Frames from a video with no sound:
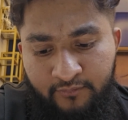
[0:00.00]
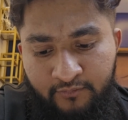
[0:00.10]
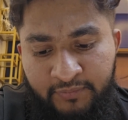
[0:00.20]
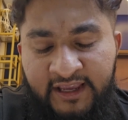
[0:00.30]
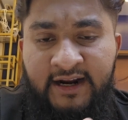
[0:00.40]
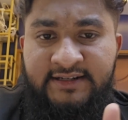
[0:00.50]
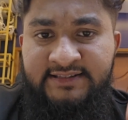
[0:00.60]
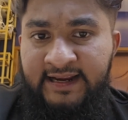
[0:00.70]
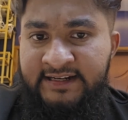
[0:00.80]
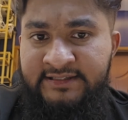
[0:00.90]
bigger
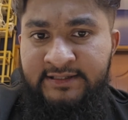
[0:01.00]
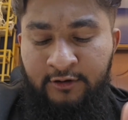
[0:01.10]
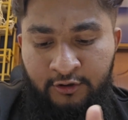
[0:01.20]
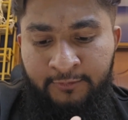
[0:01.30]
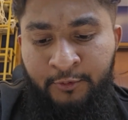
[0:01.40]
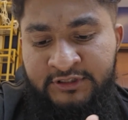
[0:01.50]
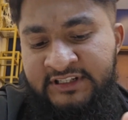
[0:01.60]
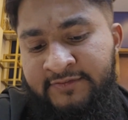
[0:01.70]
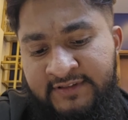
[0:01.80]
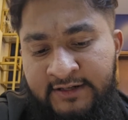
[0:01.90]
sides or the
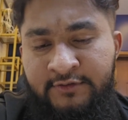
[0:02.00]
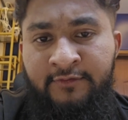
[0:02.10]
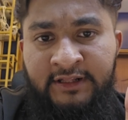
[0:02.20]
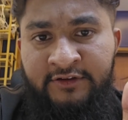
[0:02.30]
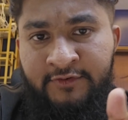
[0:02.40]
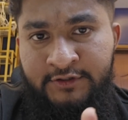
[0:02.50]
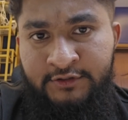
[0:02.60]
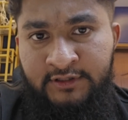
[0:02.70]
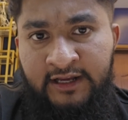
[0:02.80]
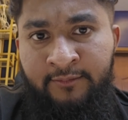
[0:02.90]
positive sides of English
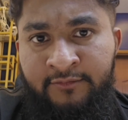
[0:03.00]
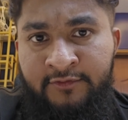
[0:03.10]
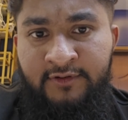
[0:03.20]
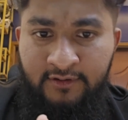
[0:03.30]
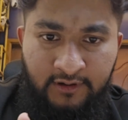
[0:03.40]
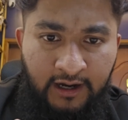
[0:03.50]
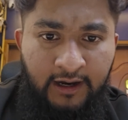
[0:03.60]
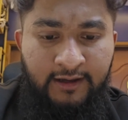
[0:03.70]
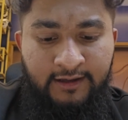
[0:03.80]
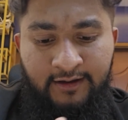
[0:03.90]
version comes
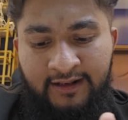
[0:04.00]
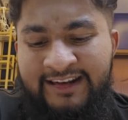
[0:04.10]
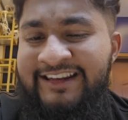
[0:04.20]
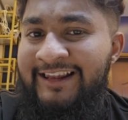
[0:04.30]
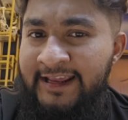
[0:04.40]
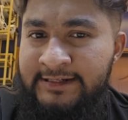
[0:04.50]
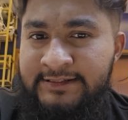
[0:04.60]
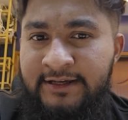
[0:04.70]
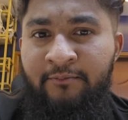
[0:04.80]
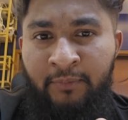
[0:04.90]
a little
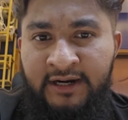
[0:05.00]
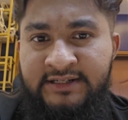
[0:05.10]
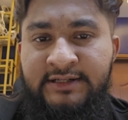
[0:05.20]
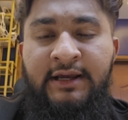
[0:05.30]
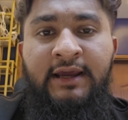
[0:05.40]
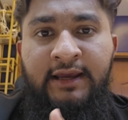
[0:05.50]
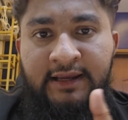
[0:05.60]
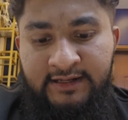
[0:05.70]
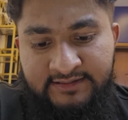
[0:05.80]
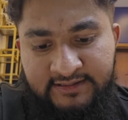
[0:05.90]
late, but
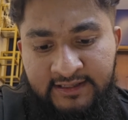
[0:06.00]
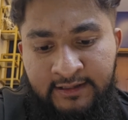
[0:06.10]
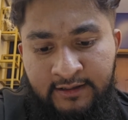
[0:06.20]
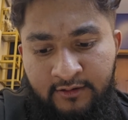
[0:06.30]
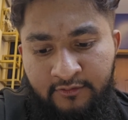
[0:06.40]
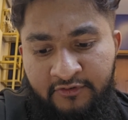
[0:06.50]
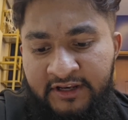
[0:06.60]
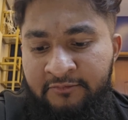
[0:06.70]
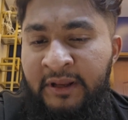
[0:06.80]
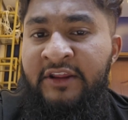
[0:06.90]
it's
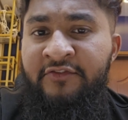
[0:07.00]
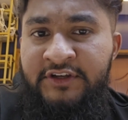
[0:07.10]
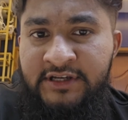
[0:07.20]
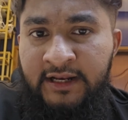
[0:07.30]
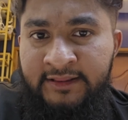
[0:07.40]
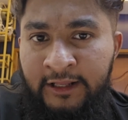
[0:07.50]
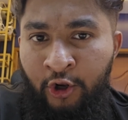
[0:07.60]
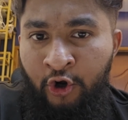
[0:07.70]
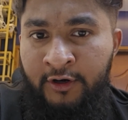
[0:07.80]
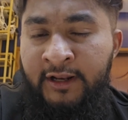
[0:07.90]
very beneficial in the
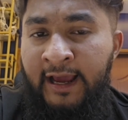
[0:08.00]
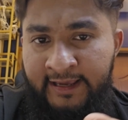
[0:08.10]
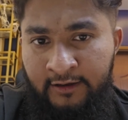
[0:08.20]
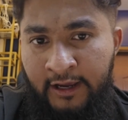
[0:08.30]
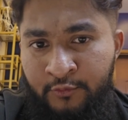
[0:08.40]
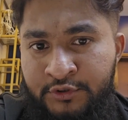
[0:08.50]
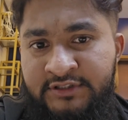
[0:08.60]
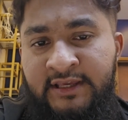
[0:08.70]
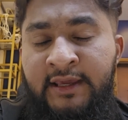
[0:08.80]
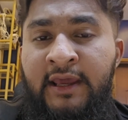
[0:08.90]
long run, I would
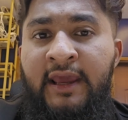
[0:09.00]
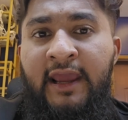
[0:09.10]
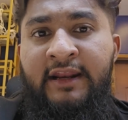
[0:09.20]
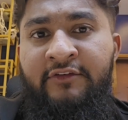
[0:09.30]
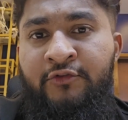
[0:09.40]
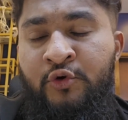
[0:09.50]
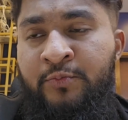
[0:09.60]
say. And if you